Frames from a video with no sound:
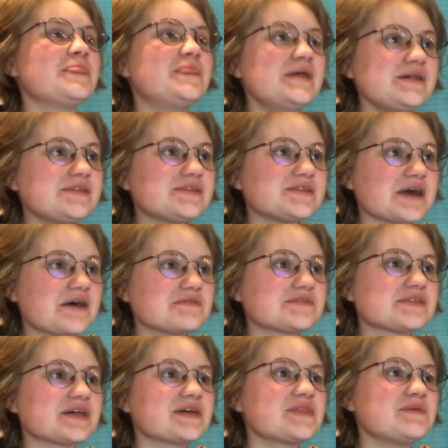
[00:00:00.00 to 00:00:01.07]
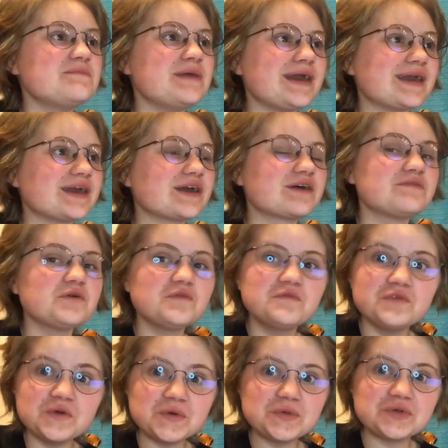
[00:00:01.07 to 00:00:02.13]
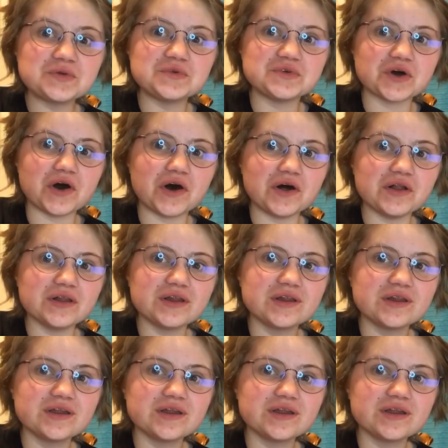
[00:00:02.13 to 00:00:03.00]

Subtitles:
This sounds like the making of a voodoo doll.